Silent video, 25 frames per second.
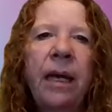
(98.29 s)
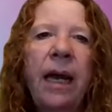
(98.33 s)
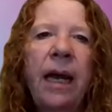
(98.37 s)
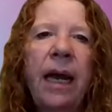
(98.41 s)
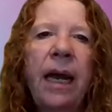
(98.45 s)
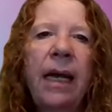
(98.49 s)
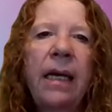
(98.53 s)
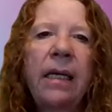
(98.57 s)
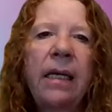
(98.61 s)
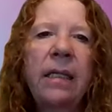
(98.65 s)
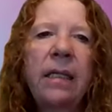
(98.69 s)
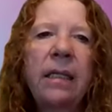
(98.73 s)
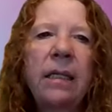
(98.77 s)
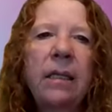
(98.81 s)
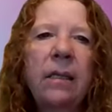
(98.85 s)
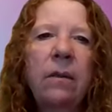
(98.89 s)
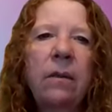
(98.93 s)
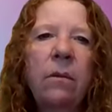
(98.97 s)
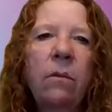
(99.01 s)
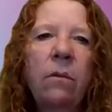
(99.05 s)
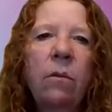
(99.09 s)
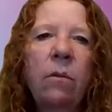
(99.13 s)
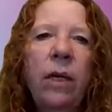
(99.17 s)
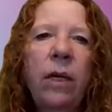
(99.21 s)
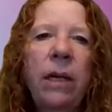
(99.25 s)
And
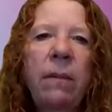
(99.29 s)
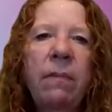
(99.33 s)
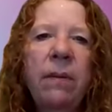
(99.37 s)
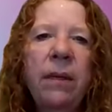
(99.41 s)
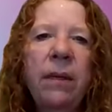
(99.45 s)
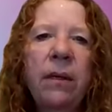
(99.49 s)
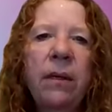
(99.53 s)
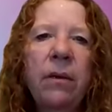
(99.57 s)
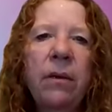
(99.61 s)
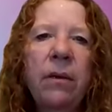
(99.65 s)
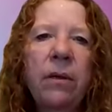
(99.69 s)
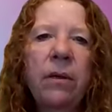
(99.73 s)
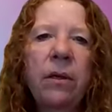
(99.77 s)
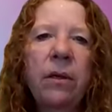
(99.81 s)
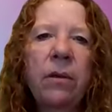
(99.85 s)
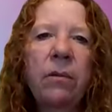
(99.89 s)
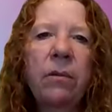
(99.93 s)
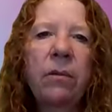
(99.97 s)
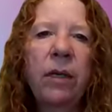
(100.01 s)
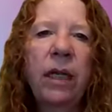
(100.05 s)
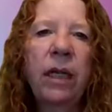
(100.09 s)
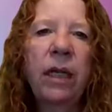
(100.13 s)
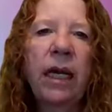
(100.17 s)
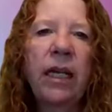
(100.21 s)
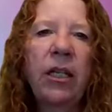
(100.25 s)
we build
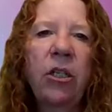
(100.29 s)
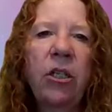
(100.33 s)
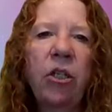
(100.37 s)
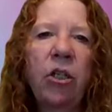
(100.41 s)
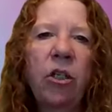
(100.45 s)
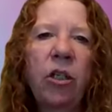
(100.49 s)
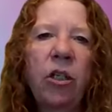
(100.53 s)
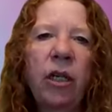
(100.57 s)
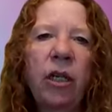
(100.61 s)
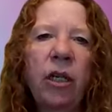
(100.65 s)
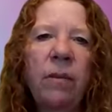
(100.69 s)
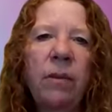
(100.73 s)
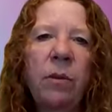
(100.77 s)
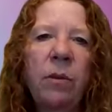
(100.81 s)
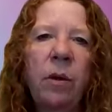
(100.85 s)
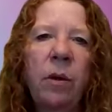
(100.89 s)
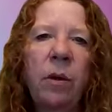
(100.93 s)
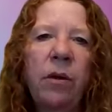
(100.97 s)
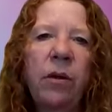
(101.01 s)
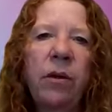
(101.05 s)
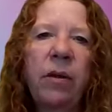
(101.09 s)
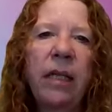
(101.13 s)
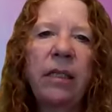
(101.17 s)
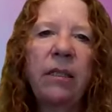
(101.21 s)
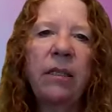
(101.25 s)
relationships,
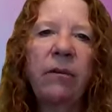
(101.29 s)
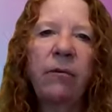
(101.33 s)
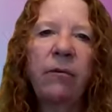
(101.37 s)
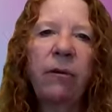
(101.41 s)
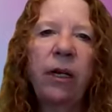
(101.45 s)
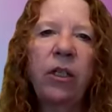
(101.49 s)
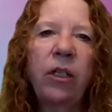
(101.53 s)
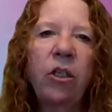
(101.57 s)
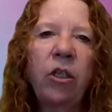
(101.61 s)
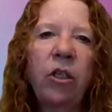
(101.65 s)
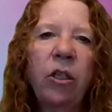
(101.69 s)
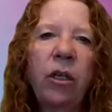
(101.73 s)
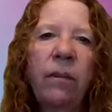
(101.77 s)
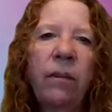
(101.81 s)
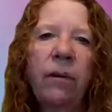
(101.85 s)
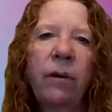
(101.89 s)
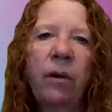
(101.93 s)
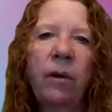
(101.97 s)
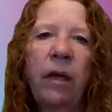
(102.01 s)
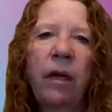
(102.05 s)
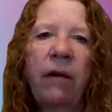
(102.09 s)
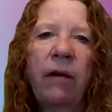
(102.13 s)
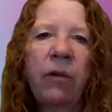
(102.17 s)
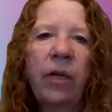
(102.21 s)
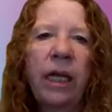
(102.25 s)
whether that's a friendship
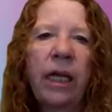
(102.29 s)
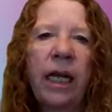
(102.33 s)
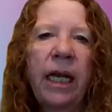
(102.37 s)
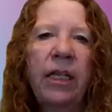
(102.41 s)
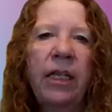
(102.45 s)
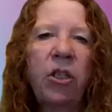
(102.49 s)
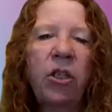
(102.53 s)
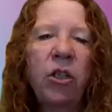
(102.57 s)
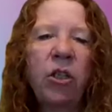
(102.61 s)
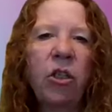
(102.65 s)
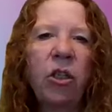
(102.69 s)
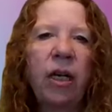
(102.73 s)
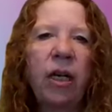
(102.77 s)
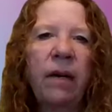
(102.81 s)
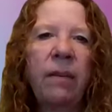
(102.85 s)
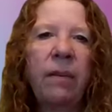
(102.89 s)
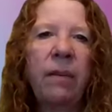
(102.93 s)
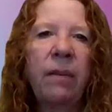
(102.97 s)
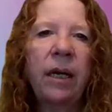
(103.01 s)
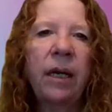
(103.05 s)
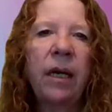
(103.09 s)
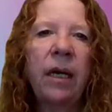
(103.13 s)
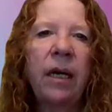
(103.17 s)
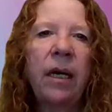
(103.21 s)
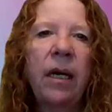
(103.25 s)
or love relationship,